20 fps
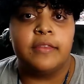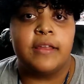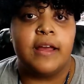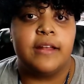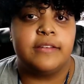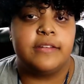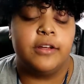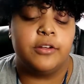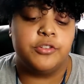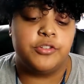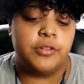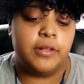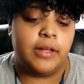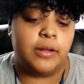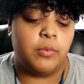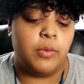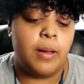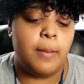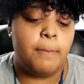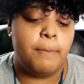that tells you like
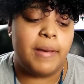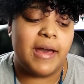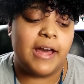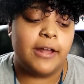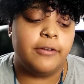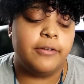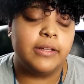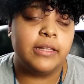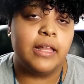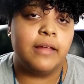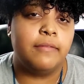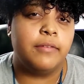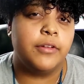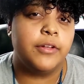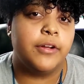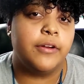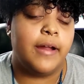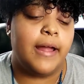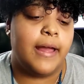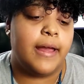what battery level
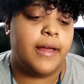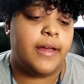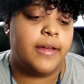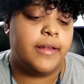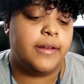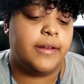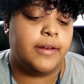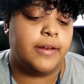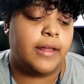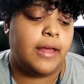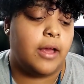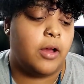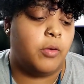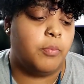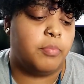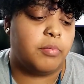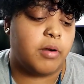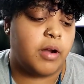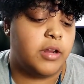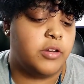you're at and how
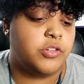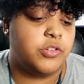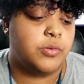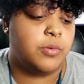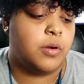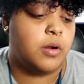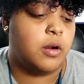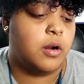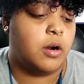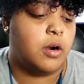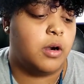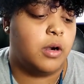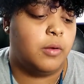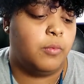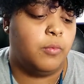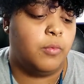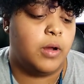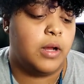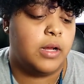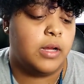bright you are
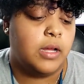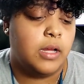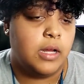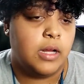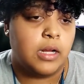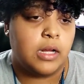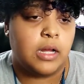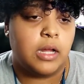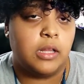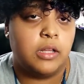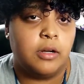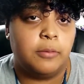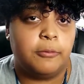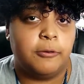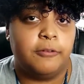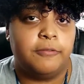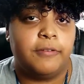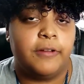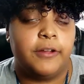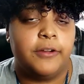and what color
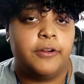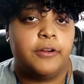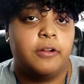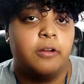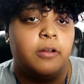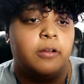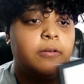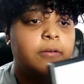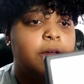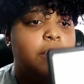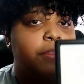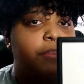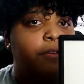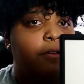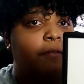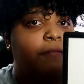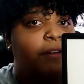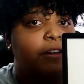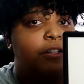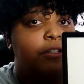profile you're going with.
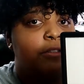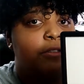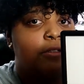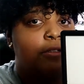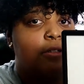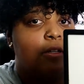So if I just